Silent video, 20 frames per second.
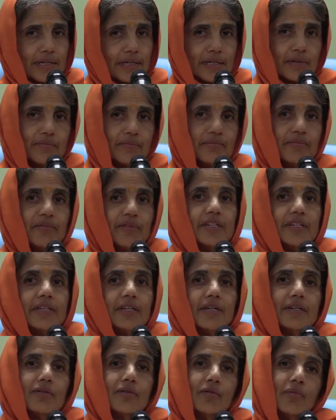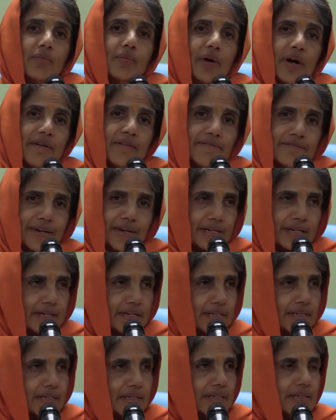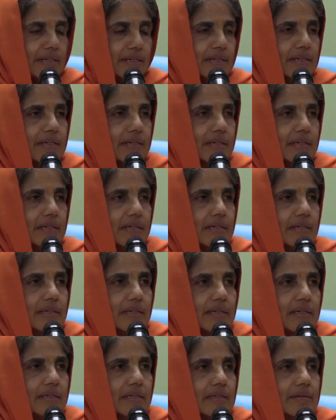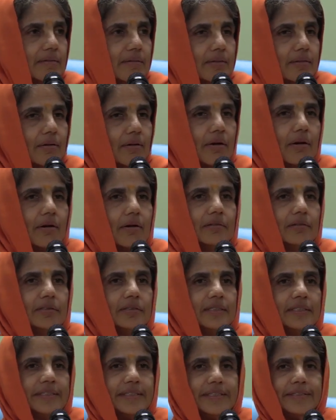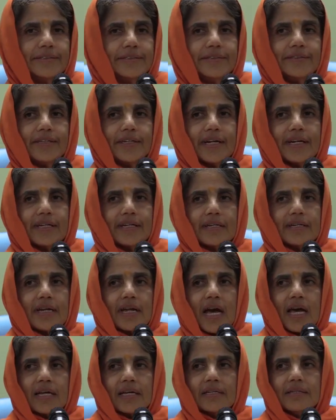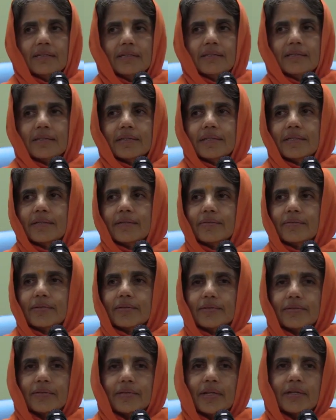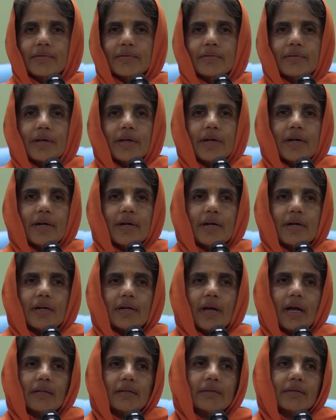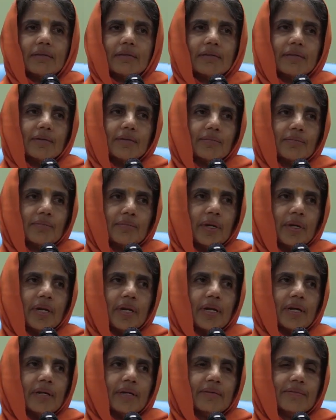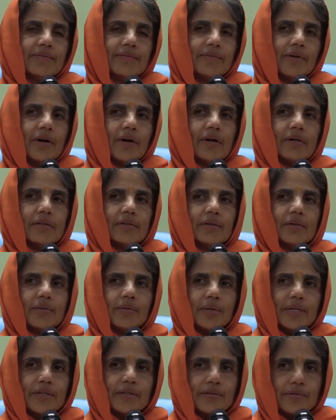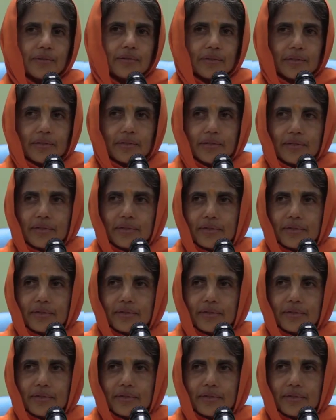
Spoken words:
It fitted you perfectly. It was all stitched and nice and it was just custom-made for the questioner.